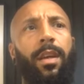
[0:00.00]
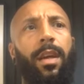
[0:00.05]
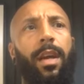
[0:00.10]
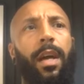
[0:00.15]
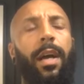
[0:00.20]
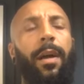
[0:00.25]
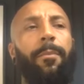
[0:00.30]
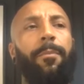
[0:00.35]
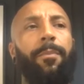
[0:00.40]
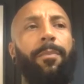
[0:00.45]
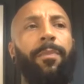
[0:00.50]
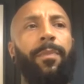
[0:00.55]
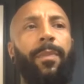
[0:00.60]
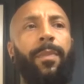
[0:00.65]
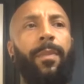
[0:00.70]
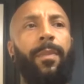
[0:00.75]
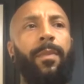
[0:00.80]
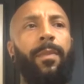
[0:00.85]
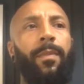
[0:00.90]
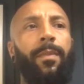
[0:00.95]
Um,
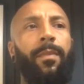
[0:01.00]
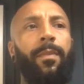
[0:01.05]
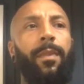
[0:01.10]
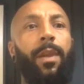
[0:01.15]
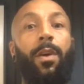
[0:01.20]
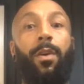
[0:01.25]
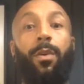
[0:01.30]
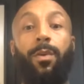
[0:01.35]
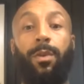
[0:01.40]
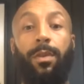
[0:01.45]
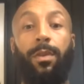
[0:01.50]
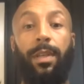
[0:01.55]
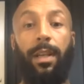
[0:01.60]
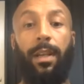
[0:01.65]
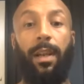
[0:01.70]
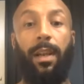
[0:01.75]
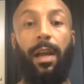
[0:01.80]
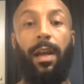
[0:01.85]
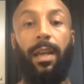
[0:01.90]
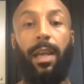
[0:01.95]
no, tell a
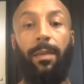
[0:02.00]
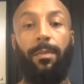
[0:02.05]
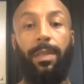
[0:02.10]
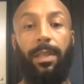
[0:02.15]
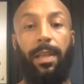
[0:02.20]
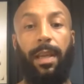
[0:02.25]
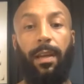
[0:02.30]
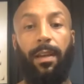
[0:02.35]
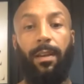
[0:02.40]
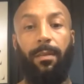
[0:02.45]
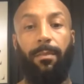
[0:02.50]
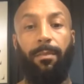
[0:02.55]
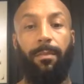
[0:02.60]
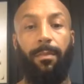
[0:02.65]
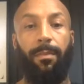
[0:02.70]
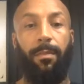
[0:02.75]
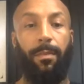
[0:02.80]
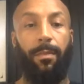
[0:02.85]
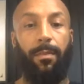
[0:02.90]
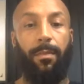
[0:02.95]
lie. I came to Dagenham.
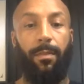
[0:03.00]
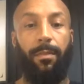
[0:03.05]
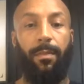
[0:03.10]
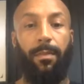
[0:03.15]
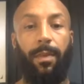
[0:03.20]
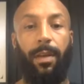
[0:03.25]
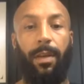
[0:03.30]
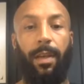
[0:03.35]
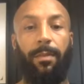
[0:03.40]
You came